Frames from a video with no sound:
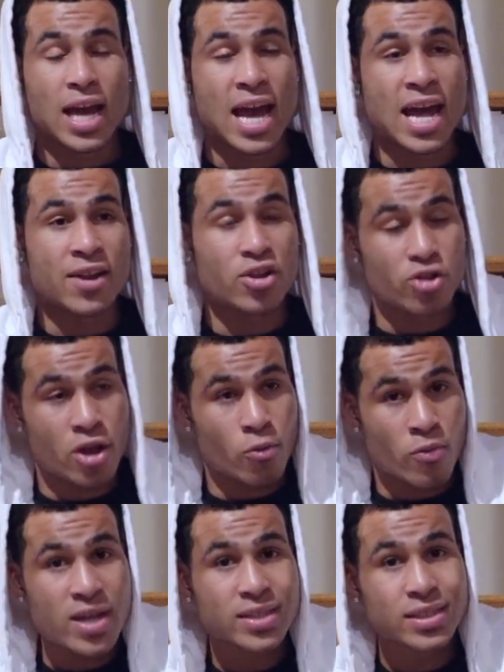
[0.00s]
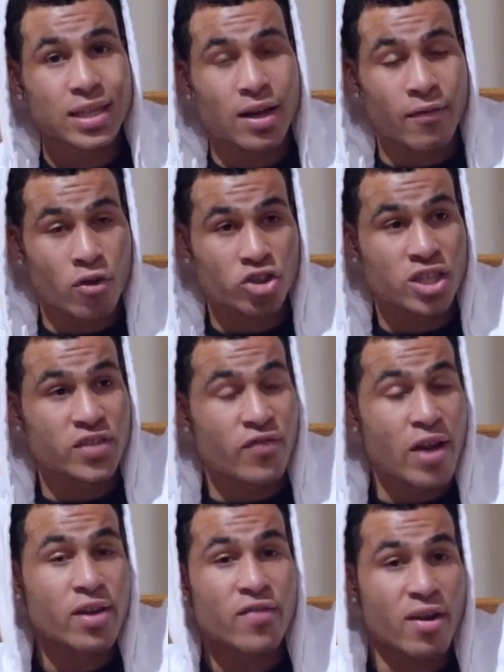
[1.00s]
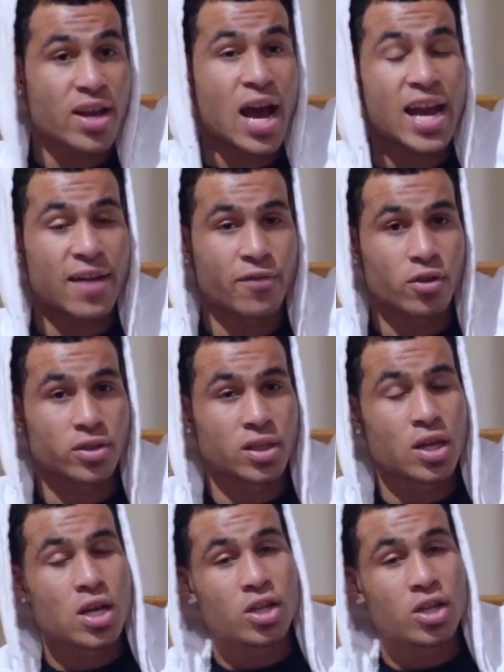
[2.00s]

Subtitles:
And their risk aversion is very, very high at first.